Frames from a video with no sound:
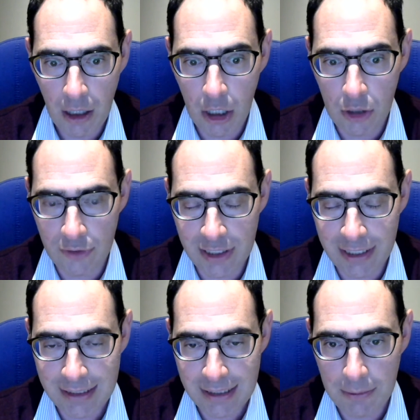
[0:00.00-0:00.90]
over the
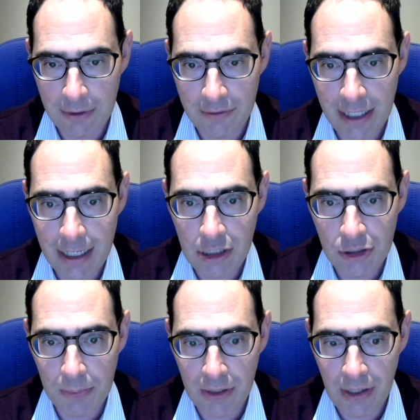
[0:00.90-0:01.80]
next couple of
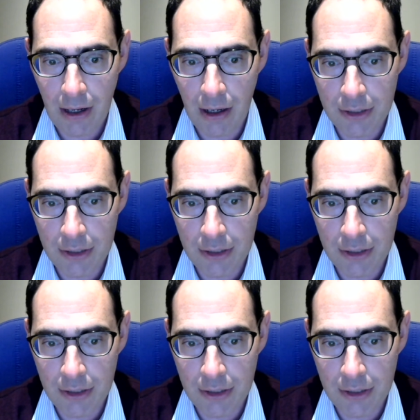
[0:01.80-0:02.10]
years. But